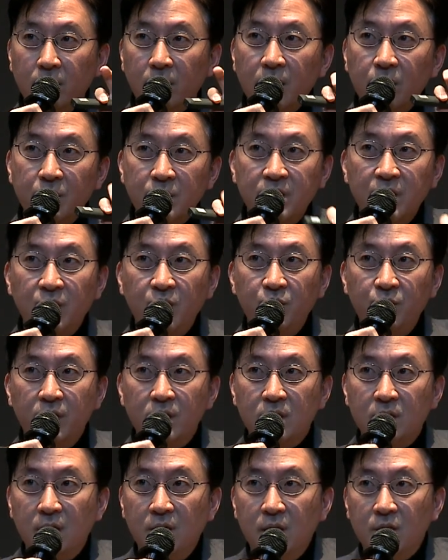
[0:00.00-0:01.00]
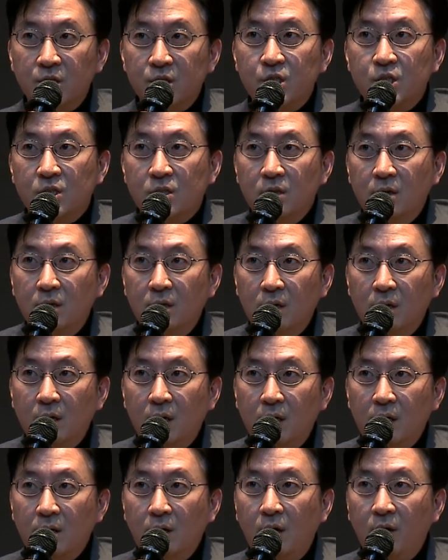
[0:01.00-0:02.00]
linguistic units in English
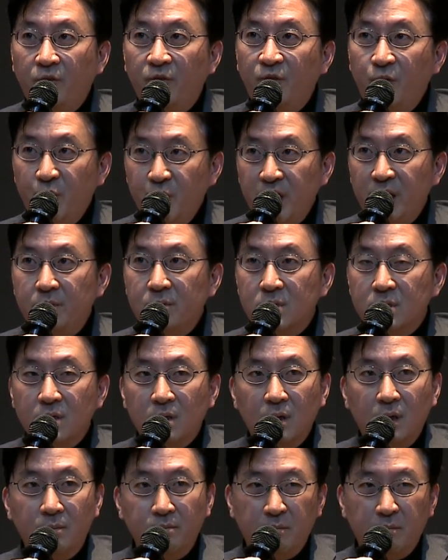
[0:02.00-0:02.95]
called phonemes,